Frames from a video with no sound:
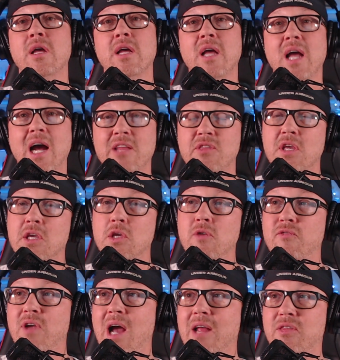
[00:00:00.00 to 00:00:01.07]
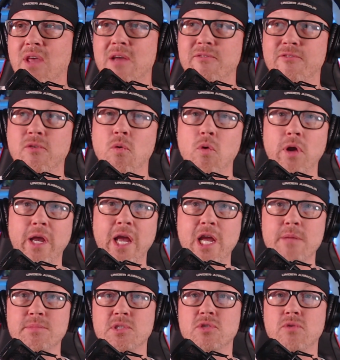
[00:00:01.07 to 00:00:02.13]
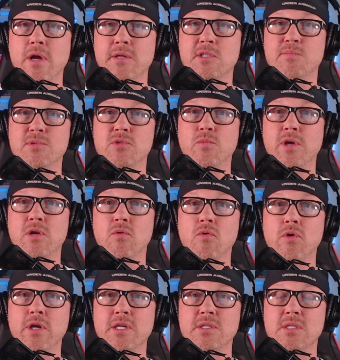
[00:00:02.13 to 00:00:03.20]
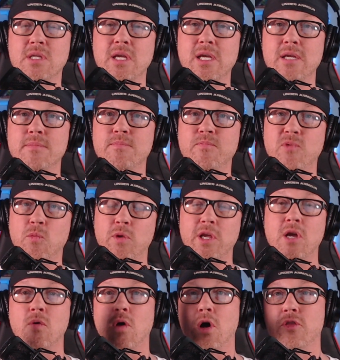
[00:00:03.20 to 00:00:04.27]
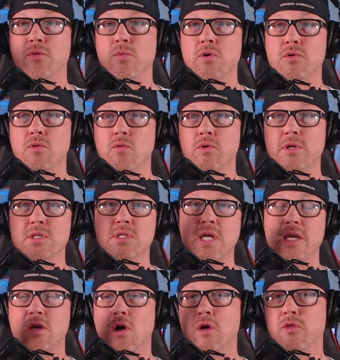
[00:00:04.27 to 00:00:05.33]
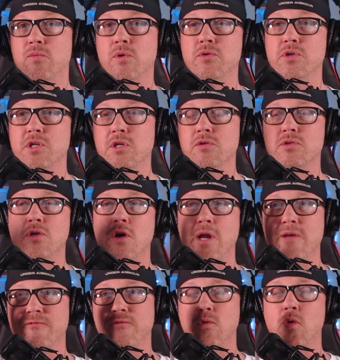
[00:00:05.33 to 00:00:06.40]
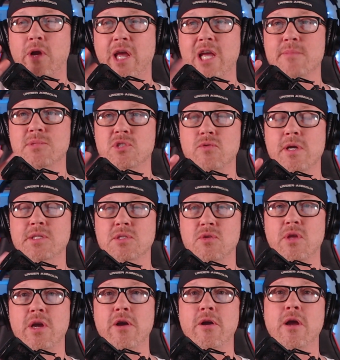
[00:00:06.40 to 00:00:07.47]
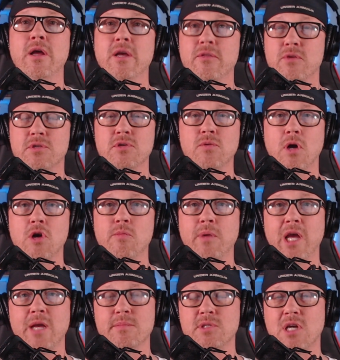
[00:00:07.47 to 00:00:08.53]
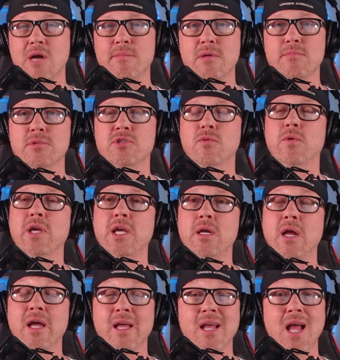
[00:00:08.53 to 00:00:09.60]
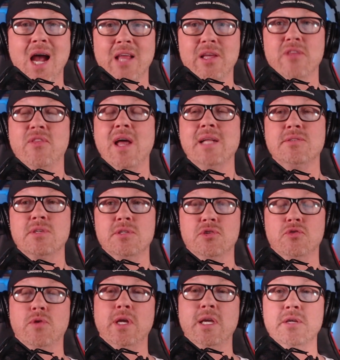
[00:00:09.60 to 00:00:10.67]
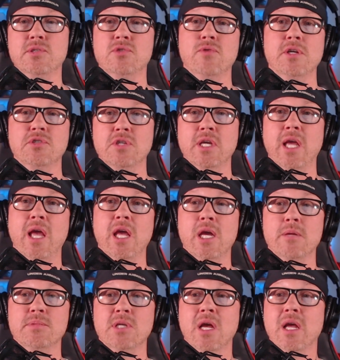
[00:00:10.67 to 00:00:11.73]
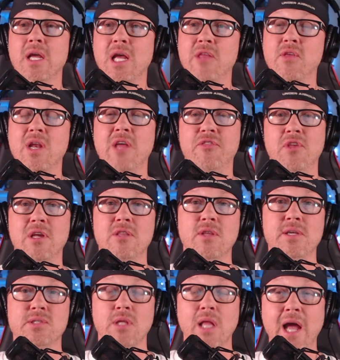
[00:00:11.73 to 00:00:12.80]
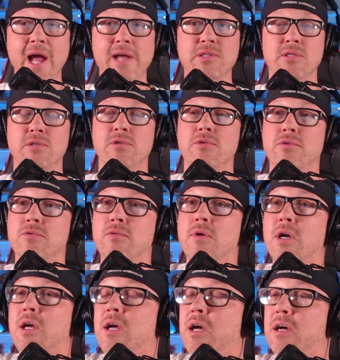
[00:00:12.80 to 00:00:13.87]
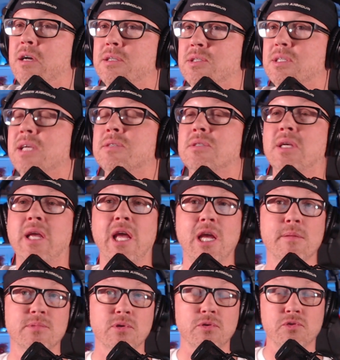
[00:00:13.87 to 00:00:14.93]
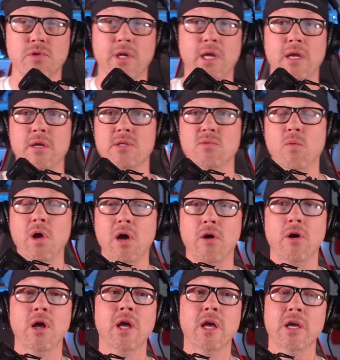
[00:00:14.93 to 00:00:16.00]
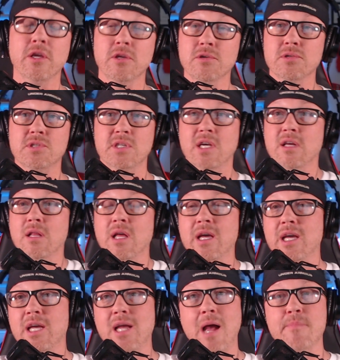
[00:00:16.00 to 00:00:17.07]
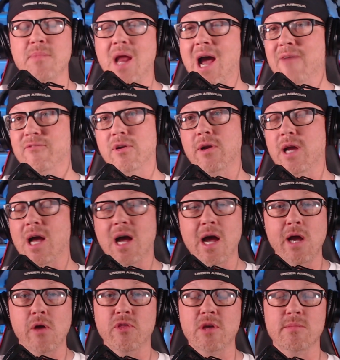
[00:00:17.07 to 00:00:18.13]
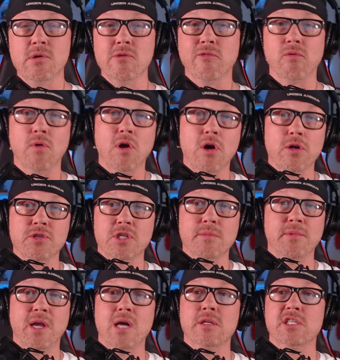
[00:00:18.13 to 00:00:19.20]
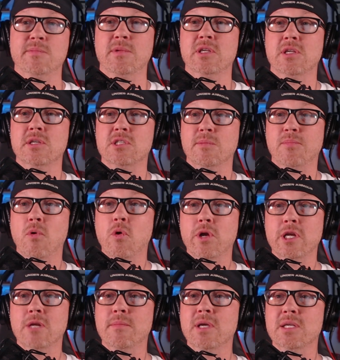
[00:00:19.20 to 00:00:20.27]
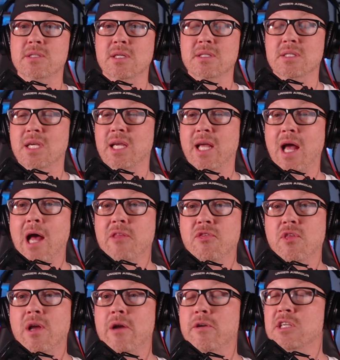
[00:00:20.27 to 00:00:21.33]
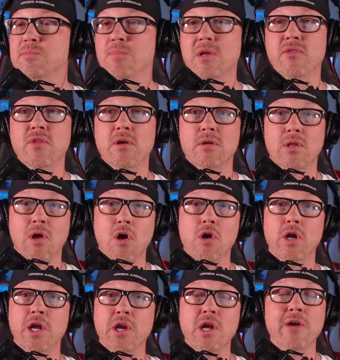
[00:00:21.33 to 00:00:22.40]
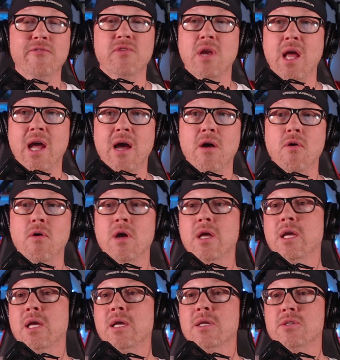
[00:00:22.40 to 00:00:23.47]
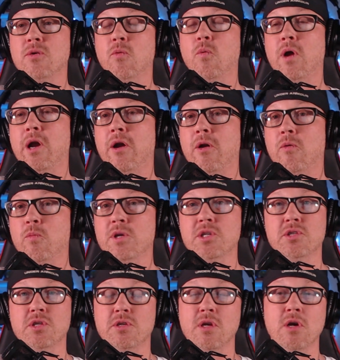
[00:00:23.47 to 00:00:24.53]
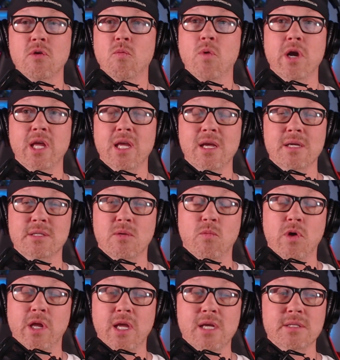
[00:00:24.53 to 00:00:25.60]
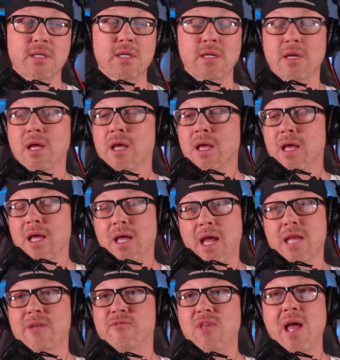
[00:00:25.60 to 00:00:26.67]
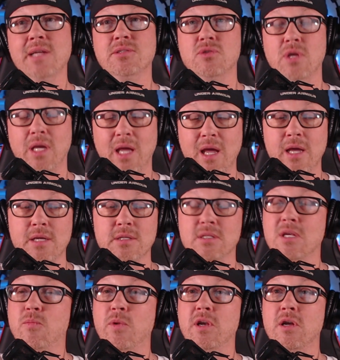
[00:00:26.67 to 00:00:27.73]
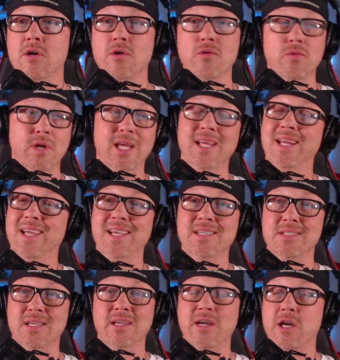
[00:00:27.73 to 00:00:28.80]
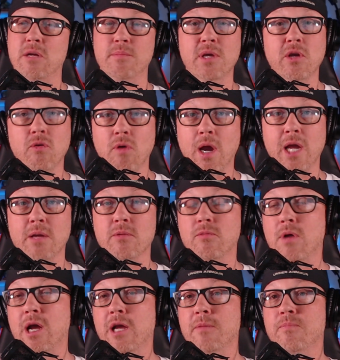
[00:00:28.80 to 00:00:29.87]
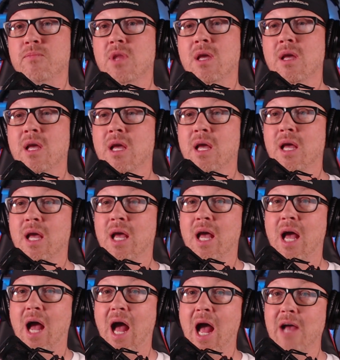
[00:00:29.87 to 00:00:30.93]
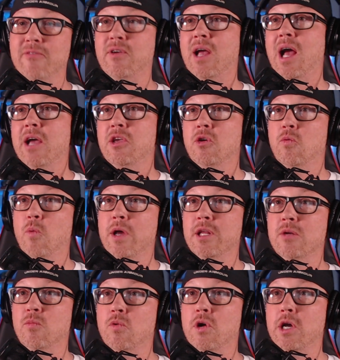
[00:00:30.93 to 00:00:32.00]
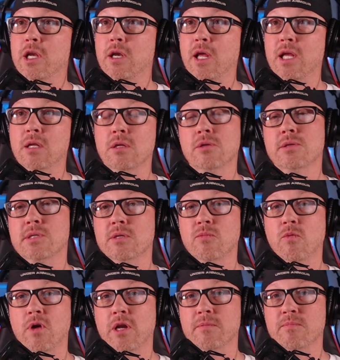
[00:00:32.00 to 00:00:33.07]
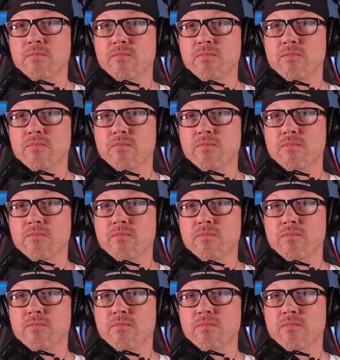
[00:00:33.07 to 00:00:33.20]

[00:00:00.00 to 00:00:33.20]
I think you've got that four game stretch between Oregon State, where you go on the road to Oregon State and on the road to Utah, that four game stretch there. The two home games come in between. I think that's a tricky stretch of games. And then I think these last two uh, sets of games are tricky as well. UCLA, I'm not very high on them overall. Chip Kelly's been disappointing to me since he got there. He's been there long enough now to where we should know what he is and what he isn't. And if that's the case, then we know it isn't going to be great, right? I've got you winning one and losing one.